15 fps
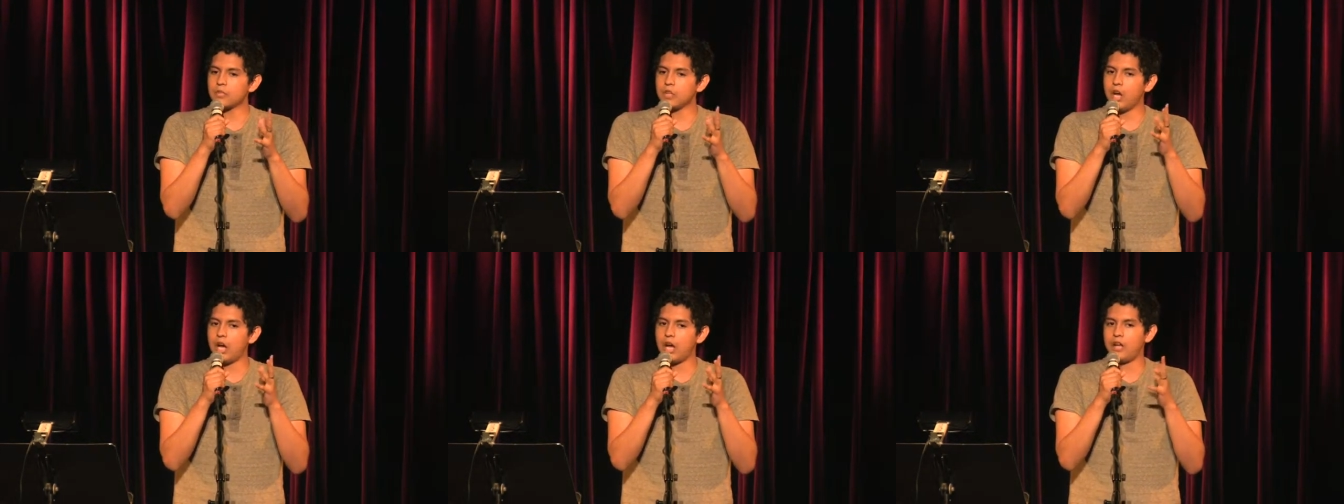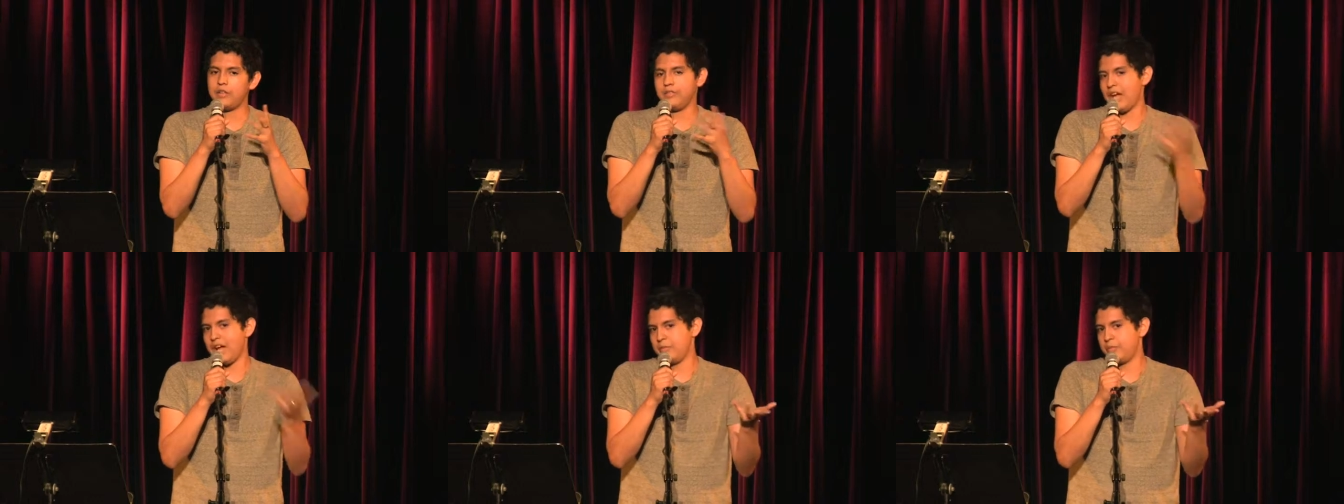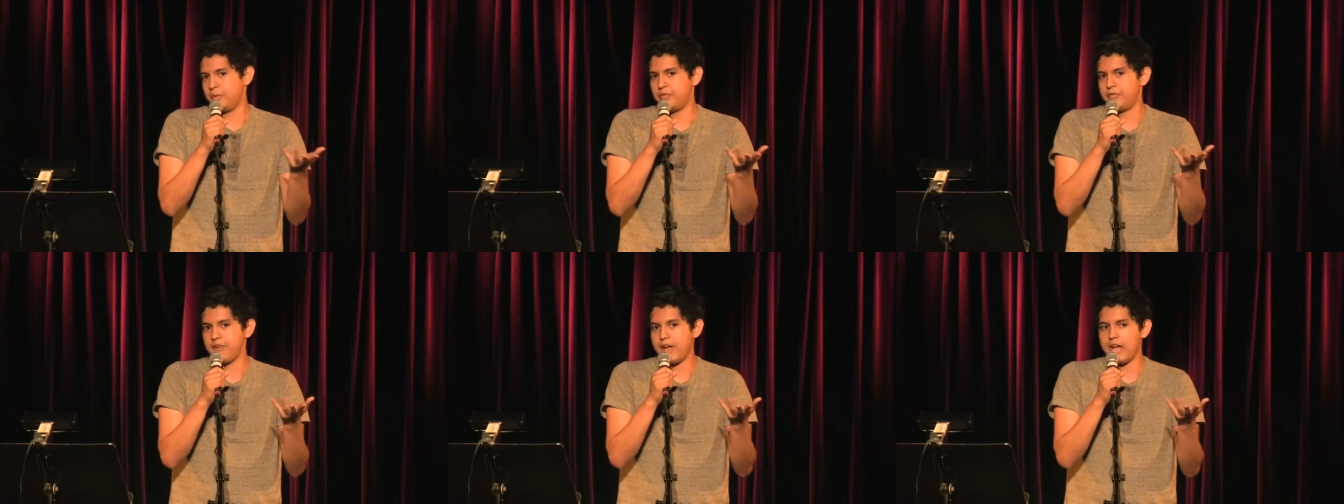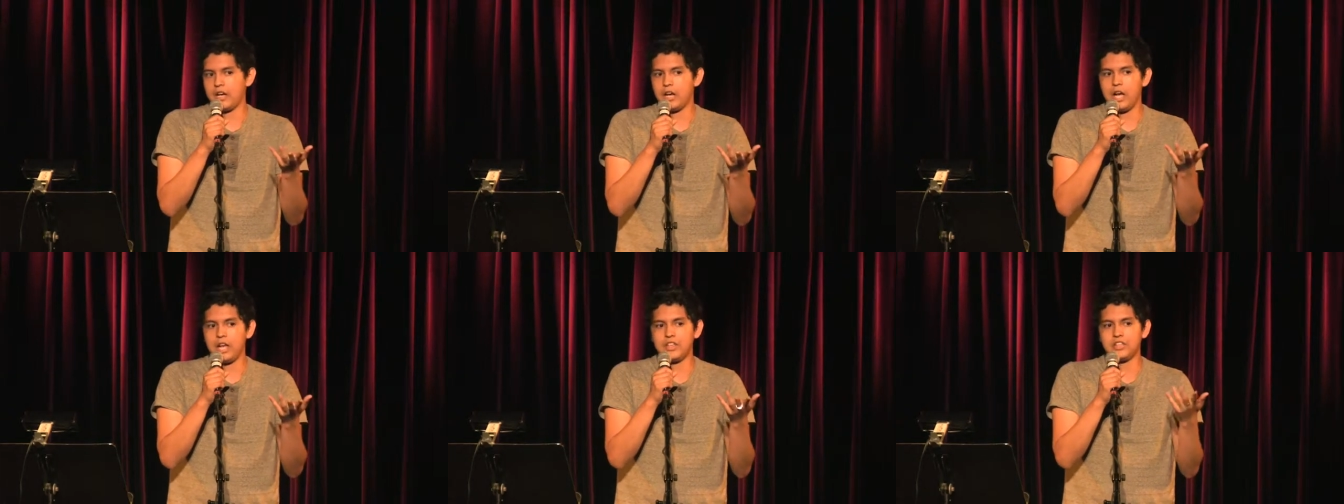Not Boo
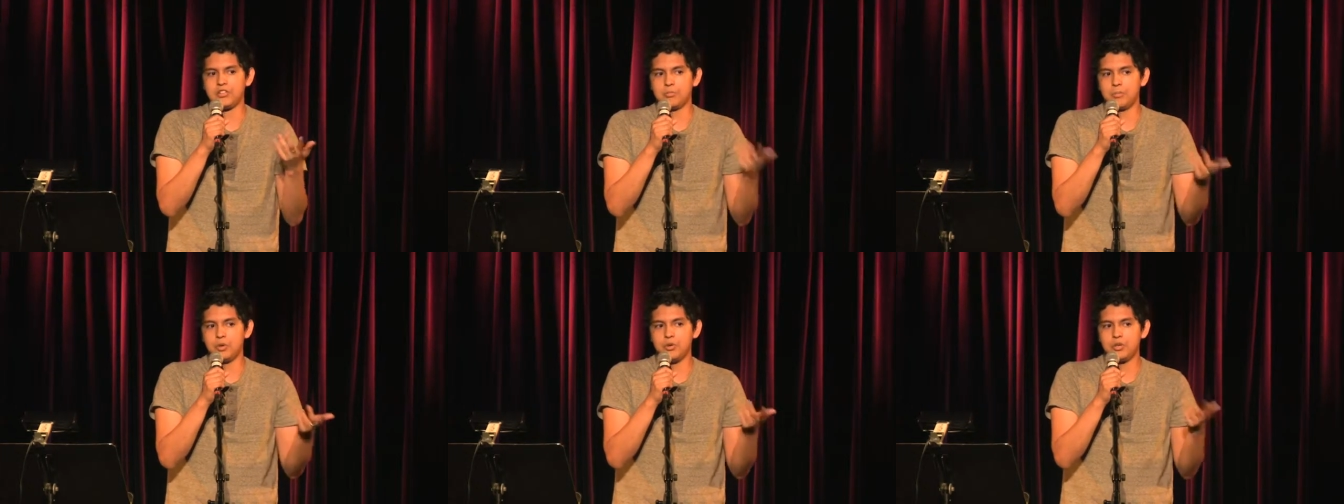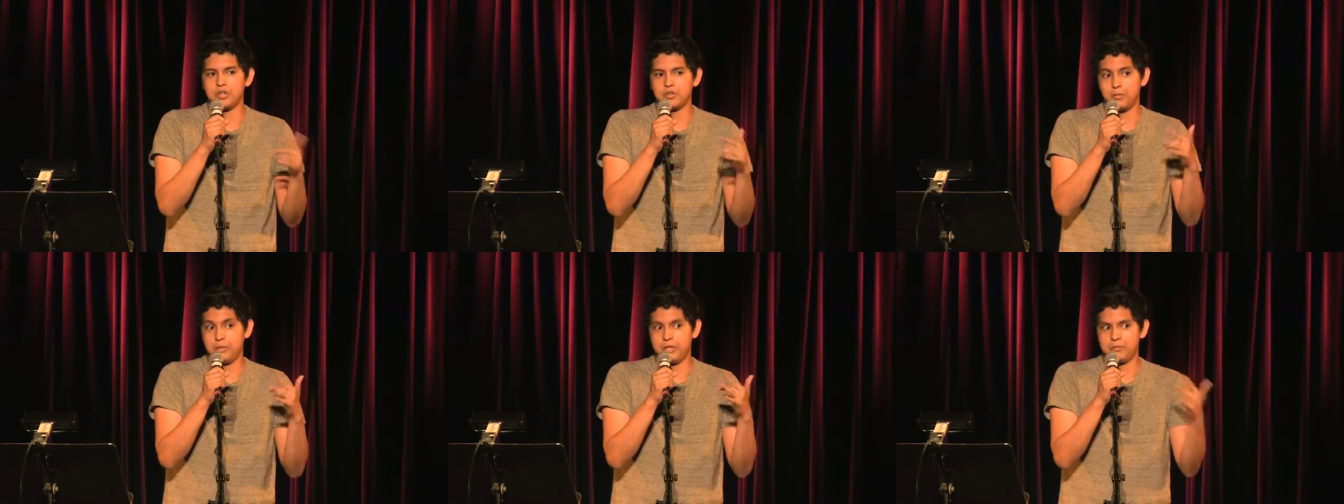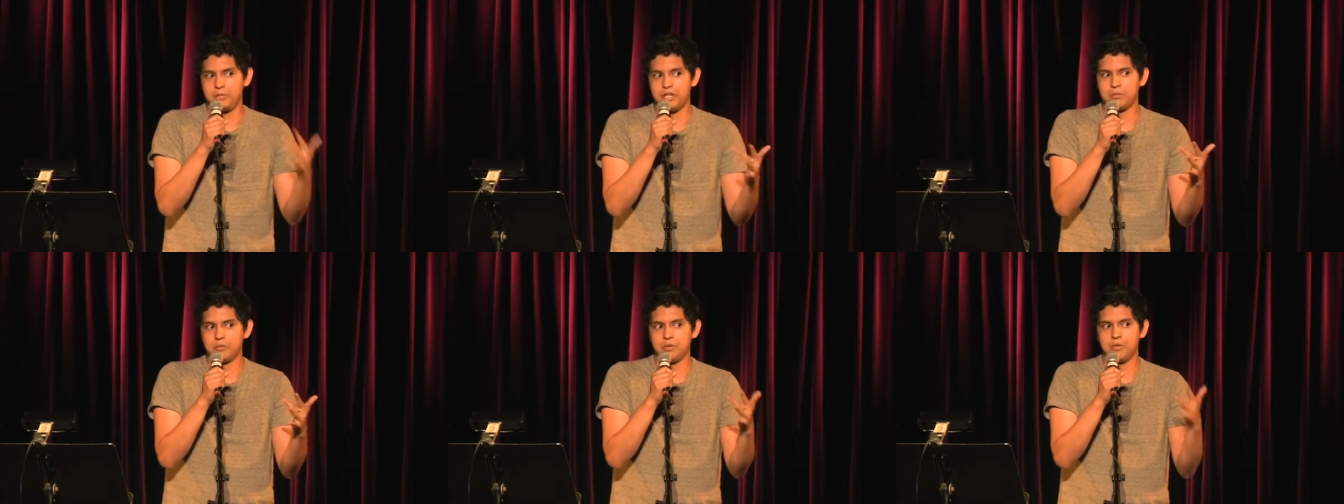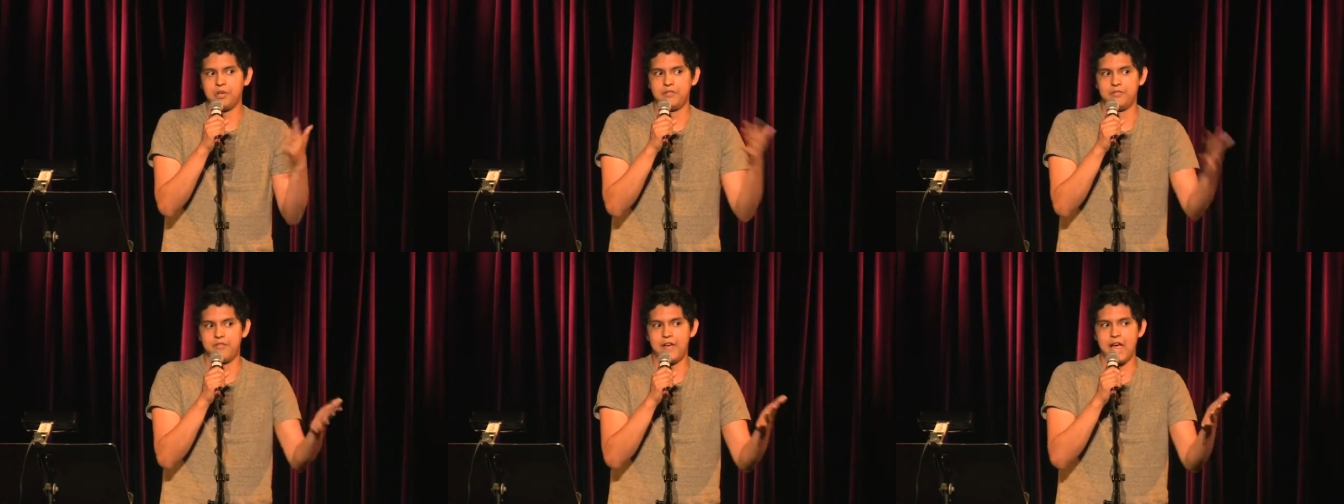Fat. I think it's Boo because we played peekaboo,
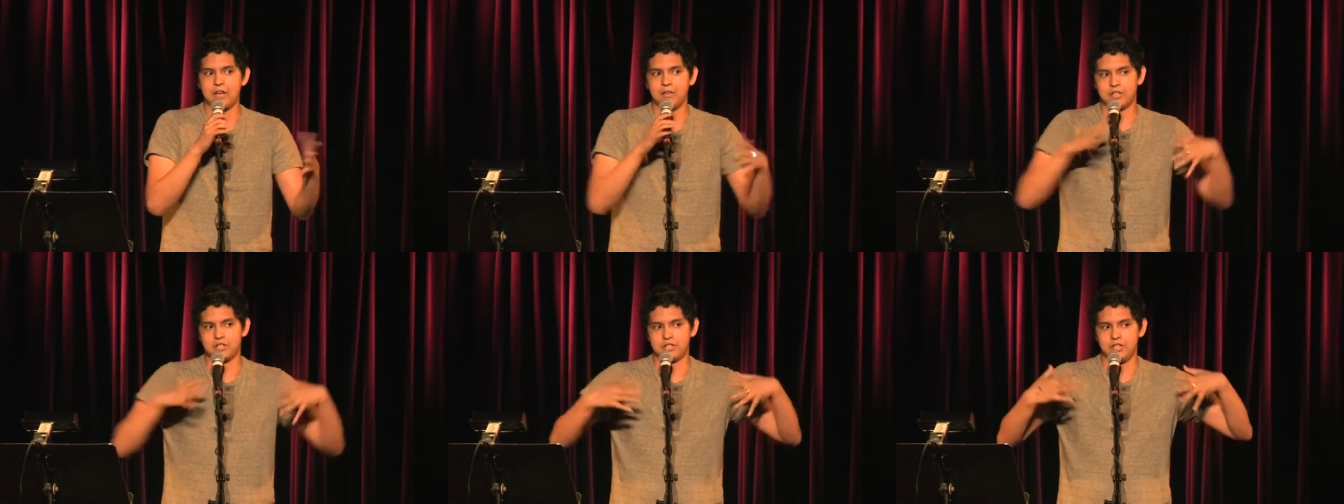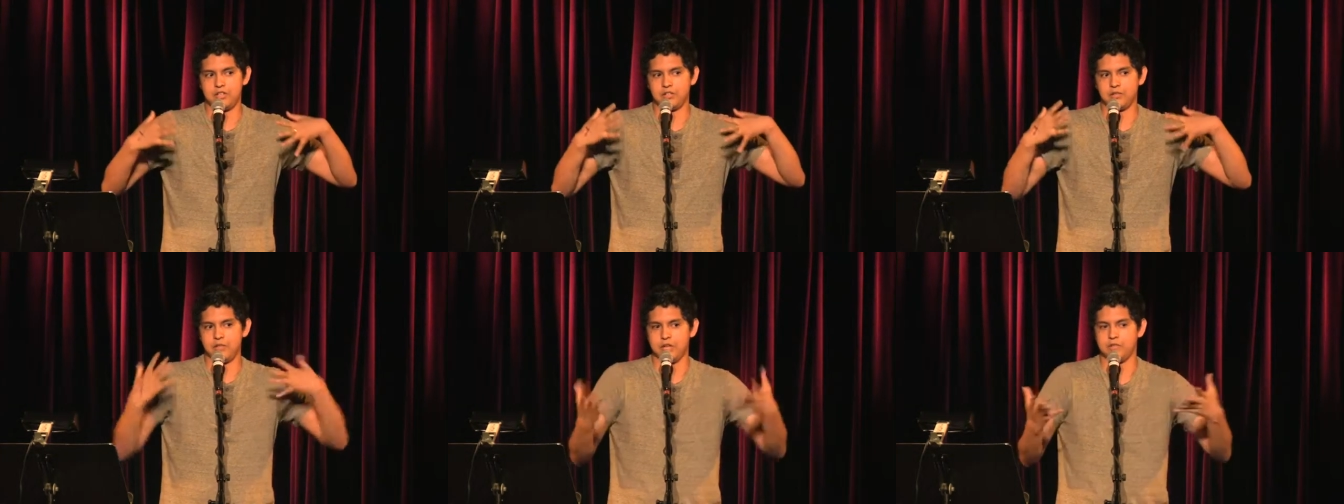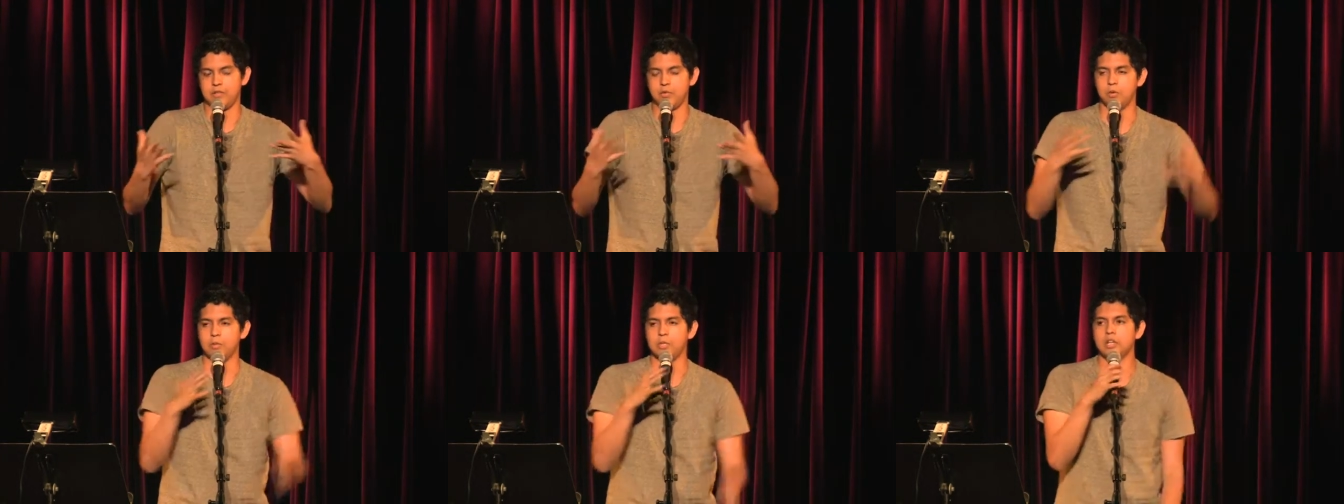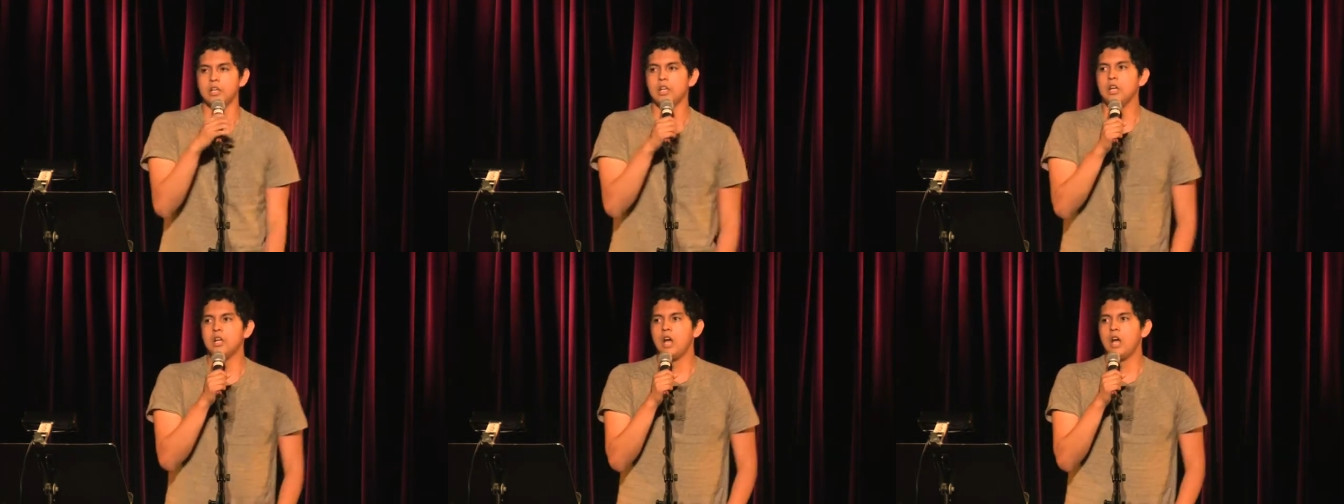and Fat because she's a heavy woman.